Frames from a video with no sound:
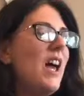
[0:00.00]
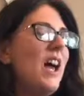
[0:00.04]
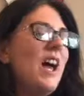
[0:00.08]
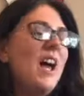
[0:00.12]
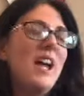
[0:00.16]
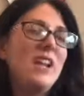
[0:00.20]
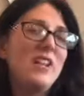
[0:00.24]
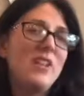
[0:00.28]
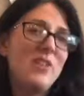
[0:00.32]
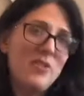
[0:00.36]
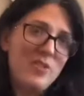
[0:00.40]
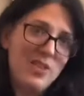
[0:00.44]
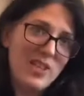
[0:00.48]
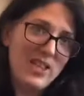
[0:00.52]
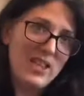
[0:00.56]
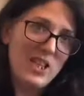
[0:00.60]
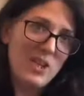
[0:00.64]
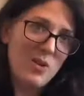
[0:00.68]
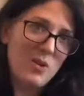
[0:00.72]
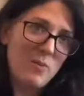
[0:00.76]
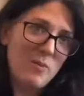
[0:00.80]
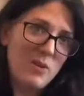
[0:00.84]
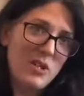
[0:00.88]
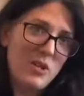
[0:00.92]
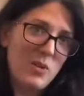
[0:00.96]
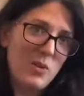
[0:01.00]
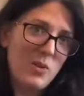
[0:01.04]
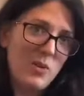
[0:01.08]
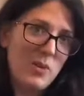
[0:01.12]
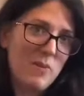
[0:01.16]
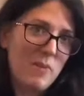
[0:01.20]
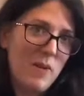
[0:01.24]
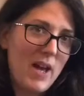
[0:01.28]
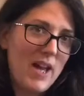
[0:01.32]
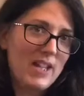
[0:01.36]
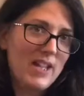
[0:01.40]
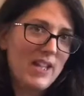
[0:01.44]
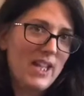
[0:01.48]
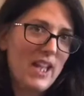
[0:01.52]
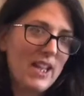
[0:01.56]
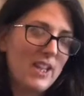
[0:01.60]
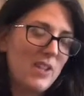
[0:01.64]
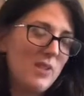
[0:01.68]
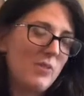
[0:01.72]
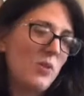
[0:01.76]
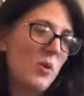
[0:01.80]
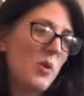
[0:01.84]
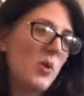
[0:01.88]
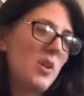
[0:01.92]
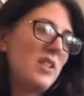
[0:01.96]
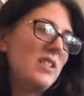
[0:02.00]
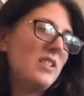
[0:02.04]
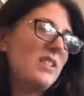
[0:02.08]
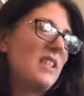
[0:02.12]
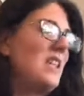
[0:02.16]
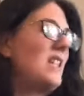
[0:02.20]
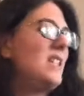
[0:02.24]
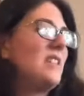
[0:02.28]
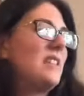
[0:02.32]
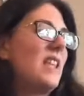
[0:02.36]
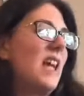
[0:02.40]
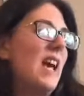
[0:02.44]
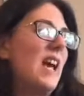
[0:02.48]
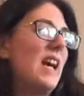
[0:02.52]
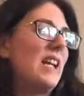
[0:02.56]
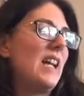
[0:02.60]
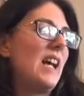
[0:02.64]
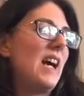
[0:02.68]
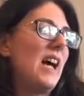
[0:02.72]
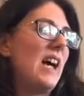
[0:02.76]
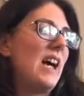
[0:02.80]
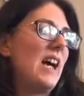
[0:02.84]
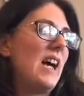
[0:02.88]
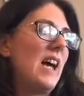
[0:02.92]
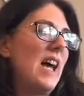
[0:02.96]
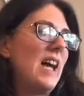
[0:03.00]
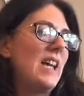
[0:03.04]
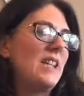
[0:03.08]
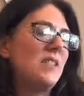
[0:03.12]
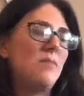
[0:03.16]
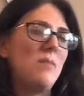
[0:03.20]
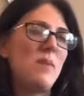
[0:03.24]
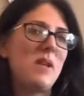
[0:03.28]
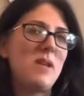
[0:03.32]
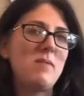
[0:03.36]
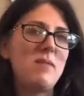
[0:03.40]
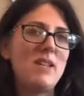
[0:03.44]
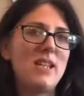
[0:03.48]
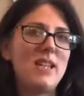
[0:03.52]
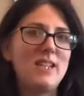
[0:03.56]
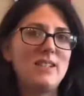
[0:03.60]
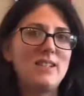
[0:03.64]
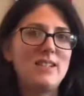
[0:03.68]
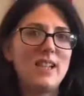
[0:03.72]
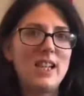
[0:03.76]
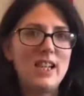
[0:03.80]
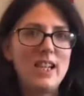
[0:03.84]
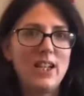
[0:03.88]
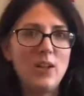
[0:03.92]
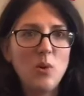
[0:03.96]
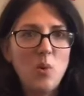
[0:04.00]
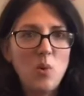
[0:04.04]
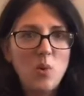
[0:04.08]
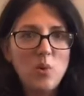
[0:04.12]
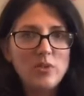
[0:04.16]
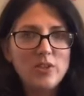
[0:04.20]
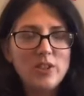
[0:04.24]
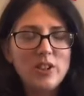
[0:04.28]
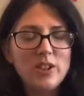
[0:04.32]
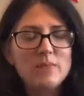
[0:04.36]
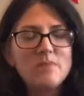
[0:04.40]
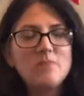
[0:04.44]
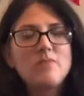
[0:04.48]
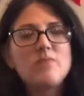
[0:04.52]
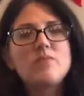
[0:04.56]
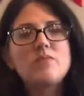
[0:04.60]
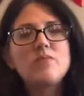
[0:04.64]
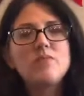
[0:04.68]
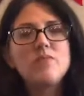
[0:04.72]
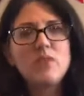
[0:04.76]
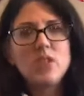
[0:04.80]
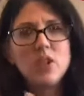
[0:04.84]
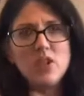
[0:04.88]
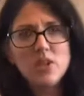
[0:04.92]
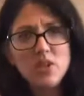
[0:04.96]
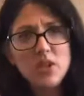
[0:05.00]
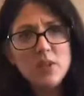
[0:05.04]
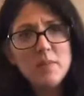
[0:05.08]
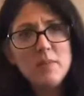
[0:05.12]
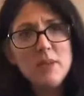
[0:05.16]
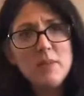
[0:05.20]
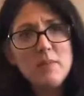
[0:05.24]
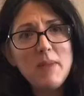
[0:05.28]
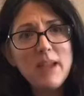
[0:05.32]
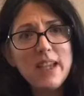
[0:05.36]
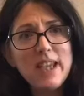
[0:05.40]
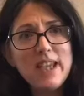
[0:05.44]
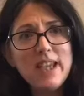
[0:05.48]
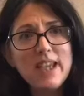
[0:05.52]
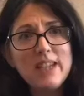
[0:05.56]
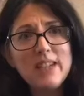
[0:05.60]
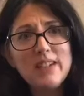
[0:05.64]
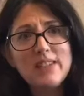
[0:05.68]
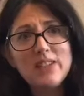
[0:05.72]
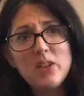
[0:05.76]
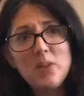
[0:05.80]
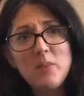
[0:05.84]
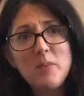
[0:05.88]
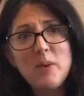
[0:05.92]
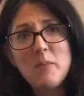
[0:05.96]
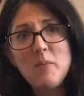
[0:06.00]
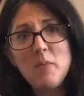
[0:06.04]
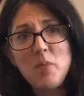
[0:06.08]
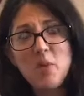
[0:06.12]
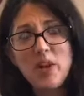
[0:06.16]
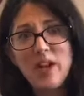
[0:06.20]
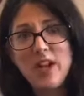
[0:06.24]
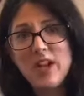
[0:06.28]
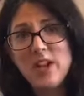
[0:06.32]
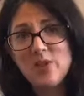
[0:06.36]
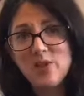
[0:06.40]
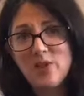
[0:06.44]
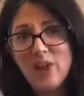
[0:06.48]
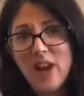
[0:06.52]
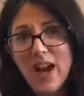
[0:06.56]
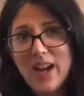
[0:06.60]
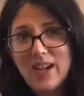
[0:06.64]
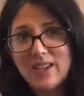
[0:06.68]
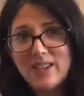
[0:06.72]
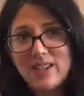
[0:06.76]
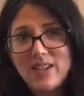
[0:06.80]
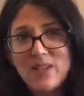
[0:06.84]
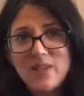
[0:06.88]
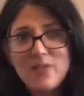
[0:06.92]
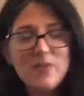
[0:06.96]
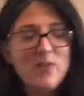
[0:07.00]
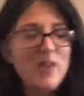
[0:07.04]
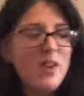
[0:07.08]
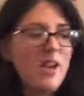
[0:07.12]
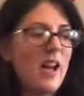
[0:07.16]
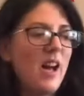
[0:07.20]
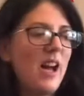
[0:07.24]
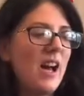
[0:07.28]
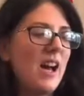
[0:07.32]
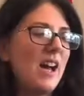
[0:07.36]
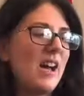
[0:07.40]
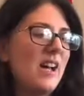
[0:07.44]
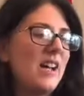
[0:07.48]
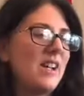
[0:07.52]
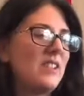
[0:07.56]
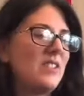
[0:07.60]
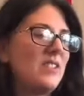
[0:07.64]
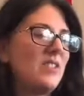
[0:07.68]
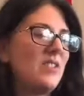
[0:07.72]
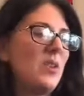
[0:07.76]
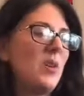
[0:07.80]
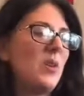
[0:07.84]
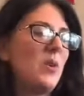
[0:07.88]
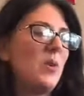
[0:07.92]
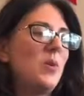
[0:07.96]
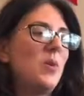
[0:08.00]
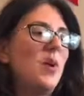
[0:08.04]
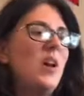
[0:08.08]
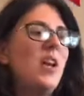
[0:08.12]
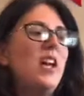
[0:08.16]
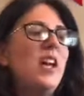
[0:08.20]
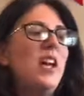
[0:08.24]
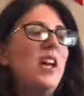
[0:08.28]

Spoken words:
Another thing that you can be doing with patty cake, of course, is that as baby is getting older, you could be making it a little bit more interactive. So